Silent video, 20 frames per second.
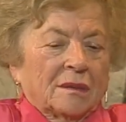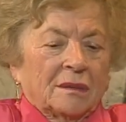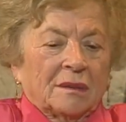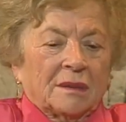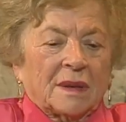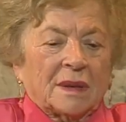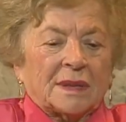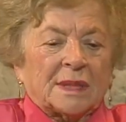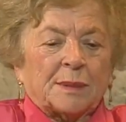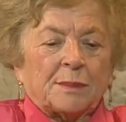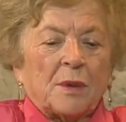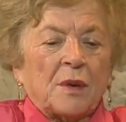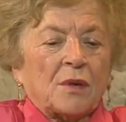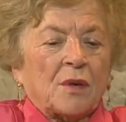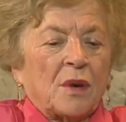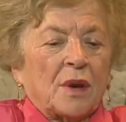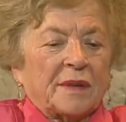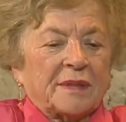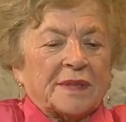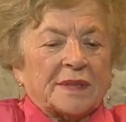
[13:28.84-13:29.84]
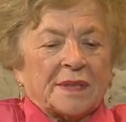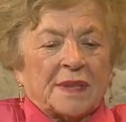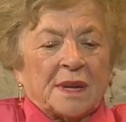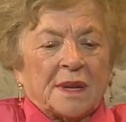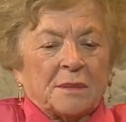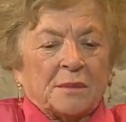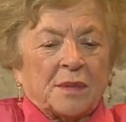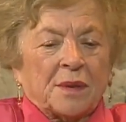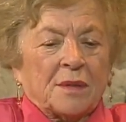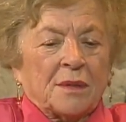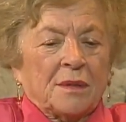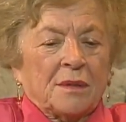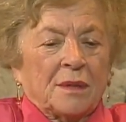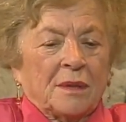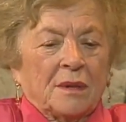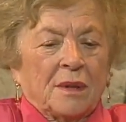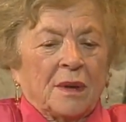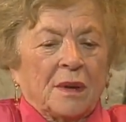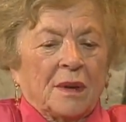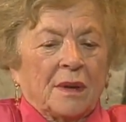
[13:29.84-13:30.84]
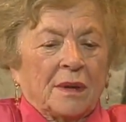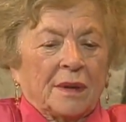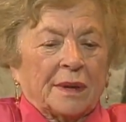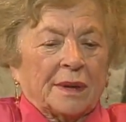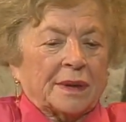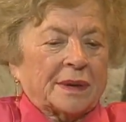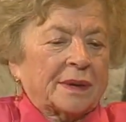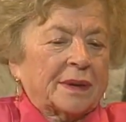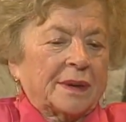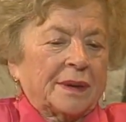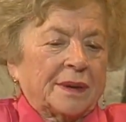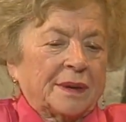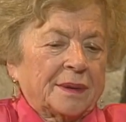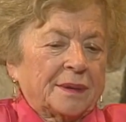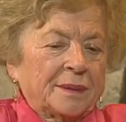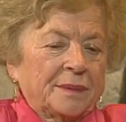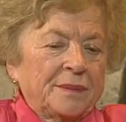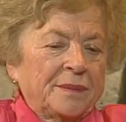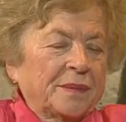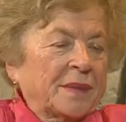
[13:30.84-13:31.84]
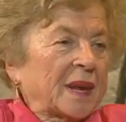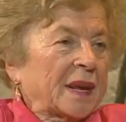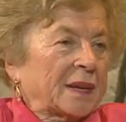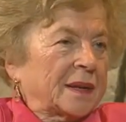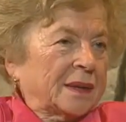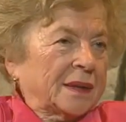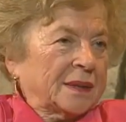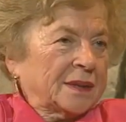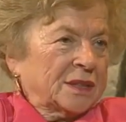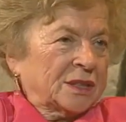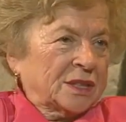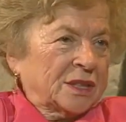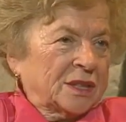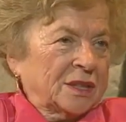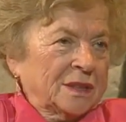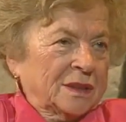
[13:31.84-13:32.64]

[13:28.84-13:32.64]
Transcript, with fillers: They spoke always Hebrew or uh, English